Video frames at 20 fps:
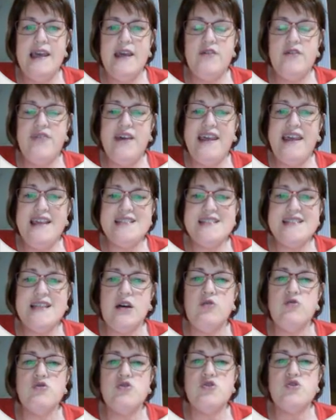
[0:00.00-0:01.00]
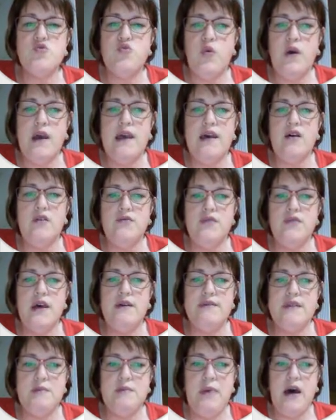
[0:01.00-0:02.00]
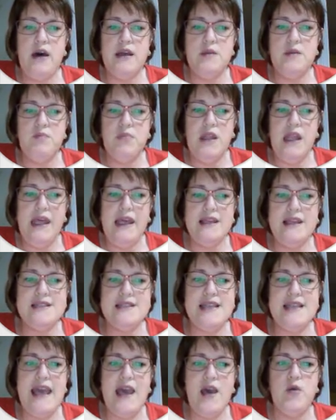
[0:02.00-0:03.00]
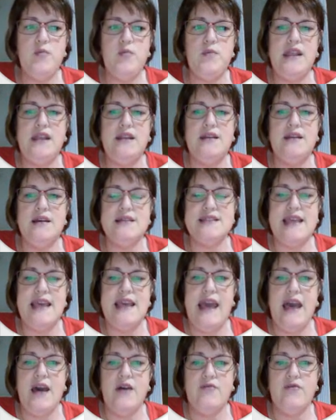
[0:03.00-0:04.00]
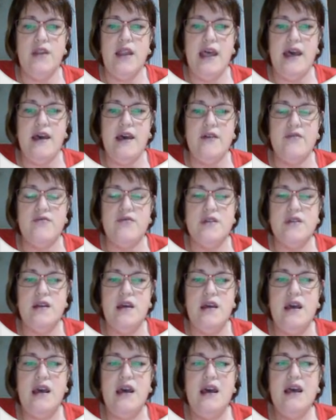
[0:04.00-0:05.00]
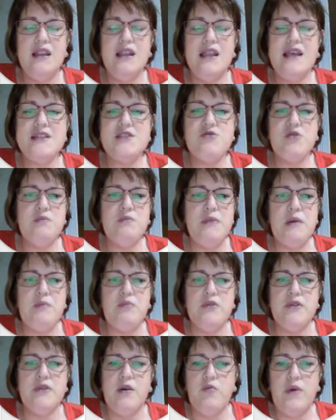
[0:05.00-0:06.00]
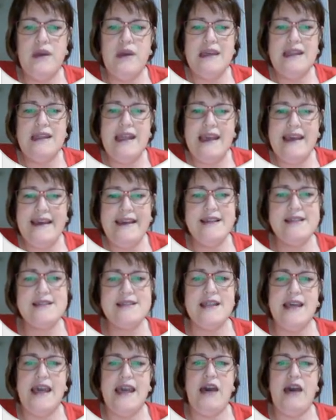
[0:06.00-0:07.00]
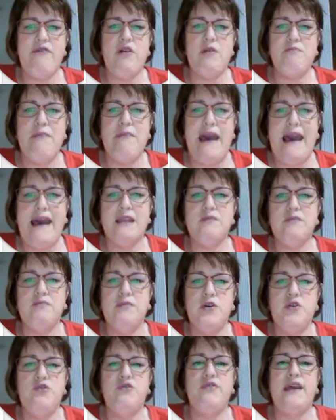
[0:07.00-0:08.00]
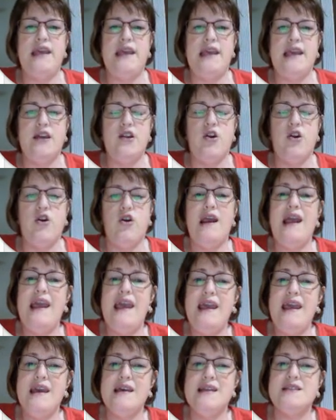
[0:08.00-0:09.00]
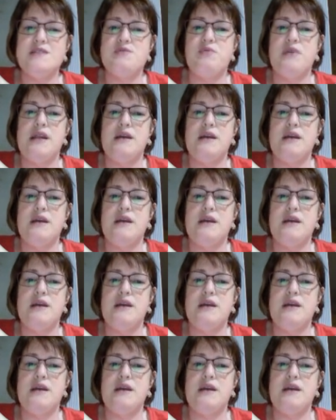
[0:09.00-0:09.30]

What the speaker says: If he sold 12 of the potted plants, how many does he have left? let's remember that we can easily have a math movie in our heads